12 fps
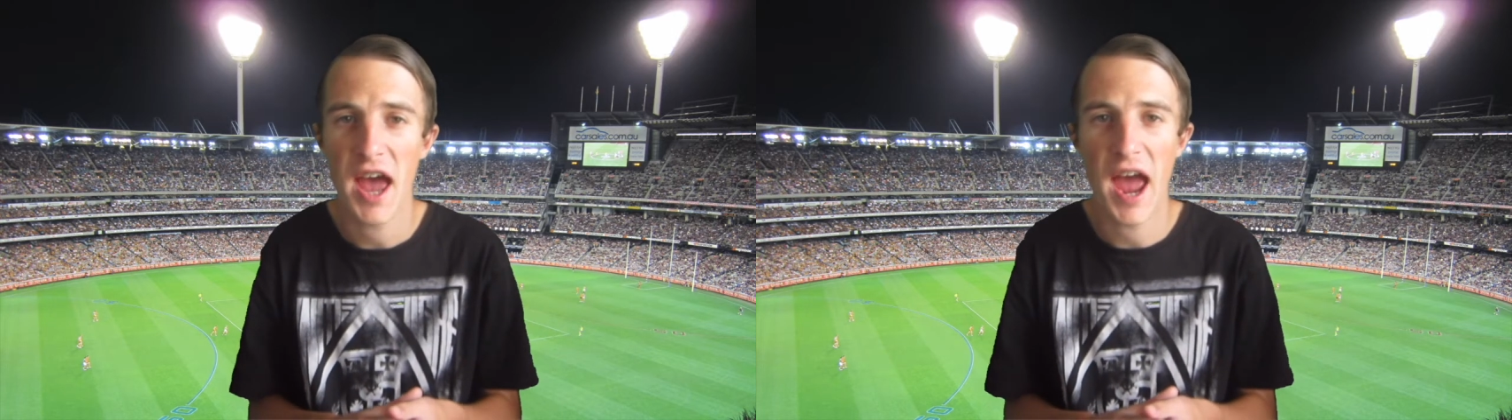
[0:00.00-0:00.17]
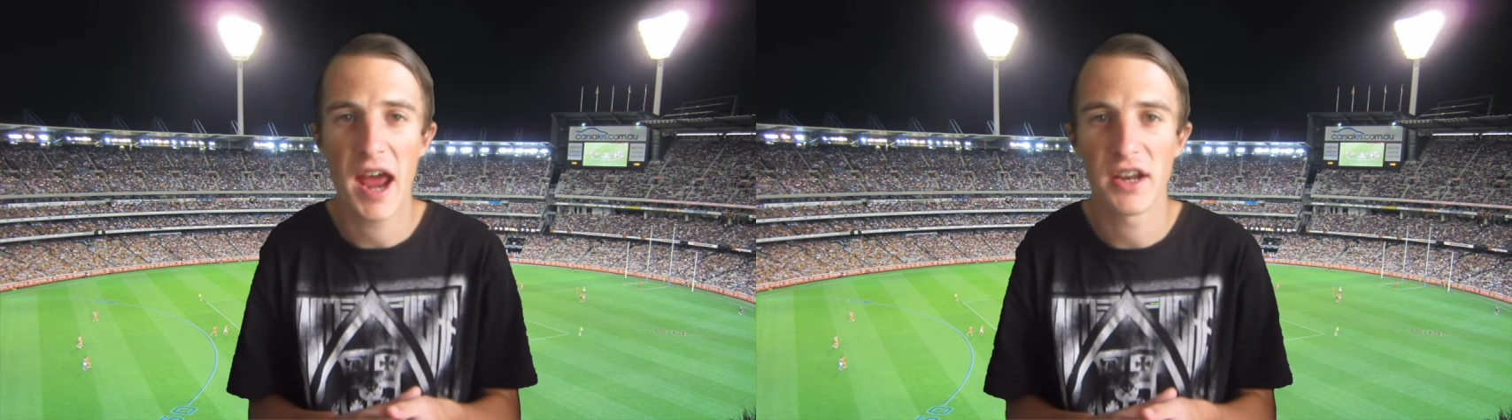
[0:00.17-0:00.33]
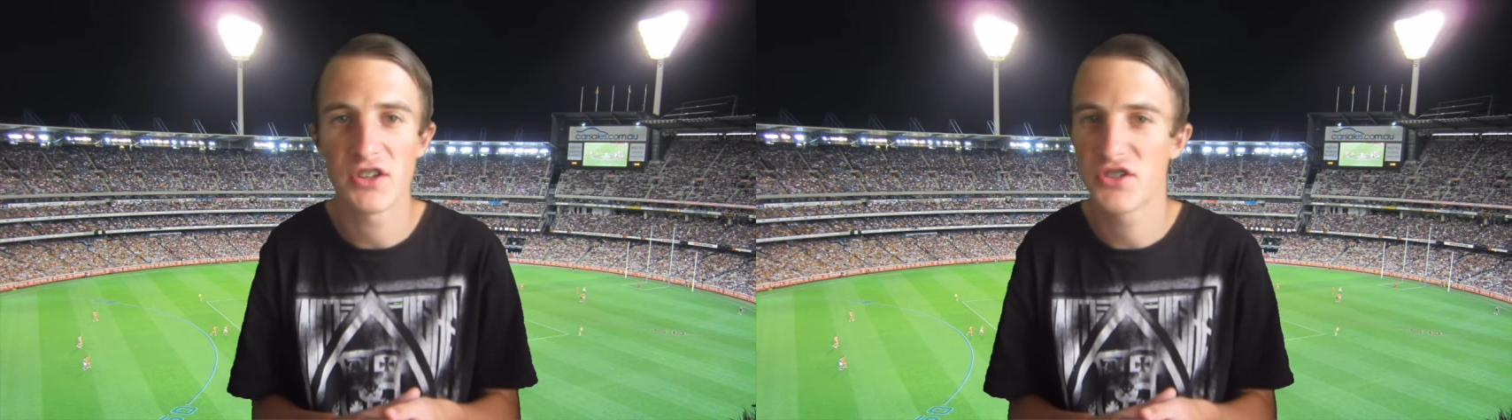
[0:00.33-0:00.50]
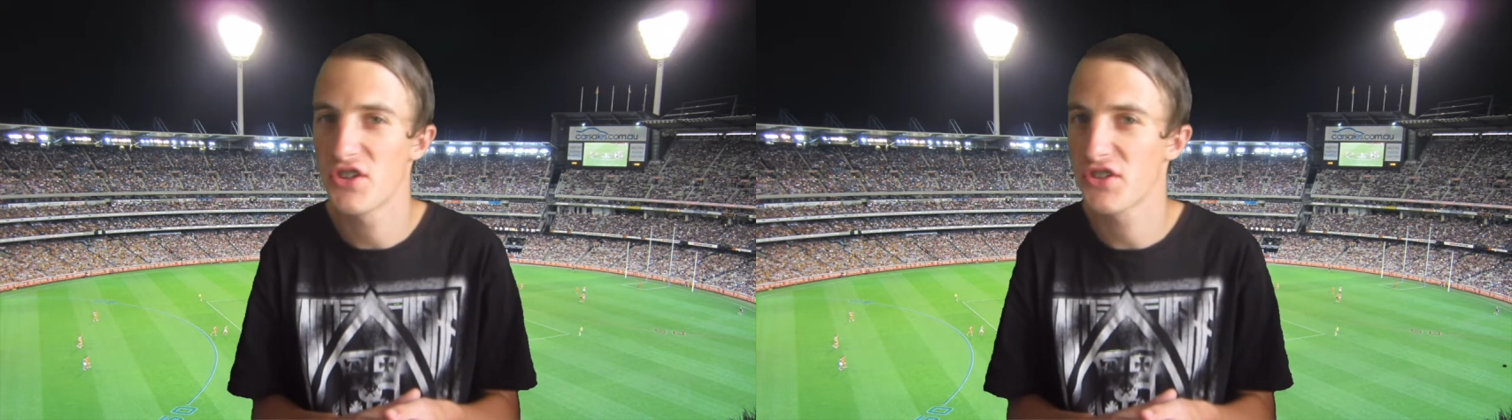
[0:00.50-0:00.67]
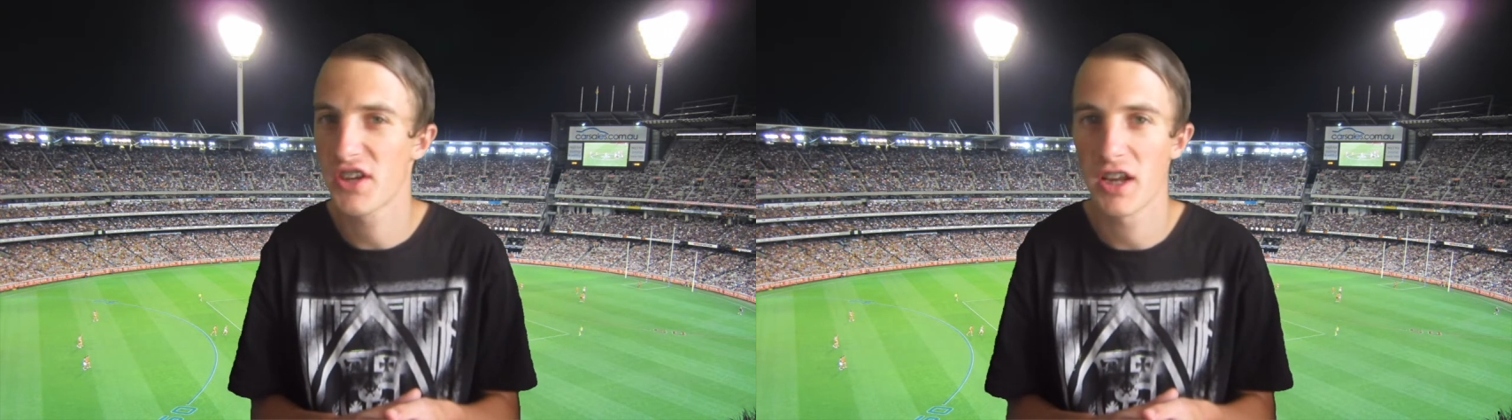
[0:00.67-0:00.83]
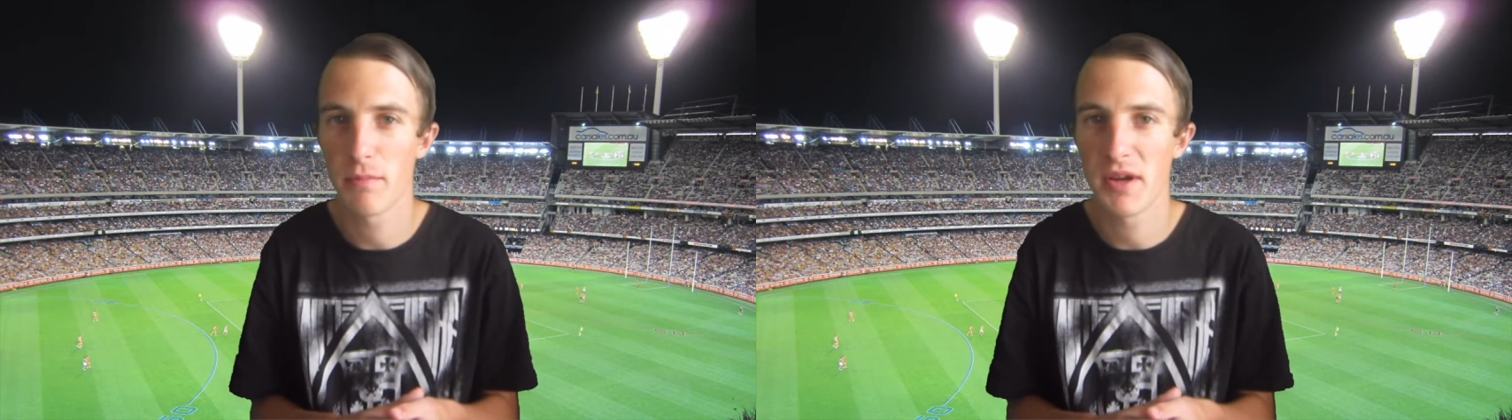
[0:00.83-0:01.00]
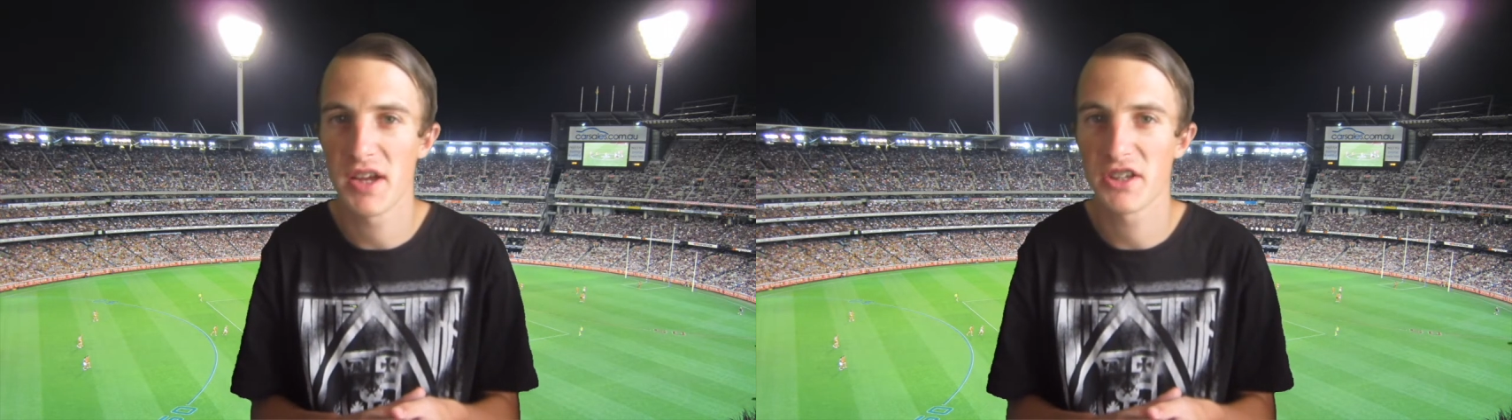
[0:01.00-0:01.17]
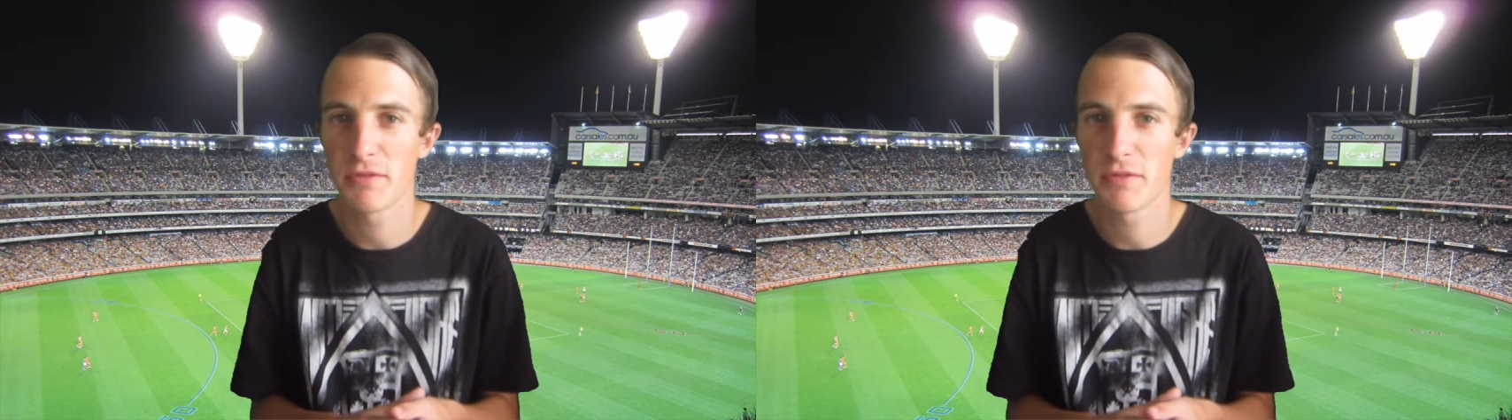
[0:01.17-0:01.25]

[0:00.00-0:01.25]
and it's just going to be a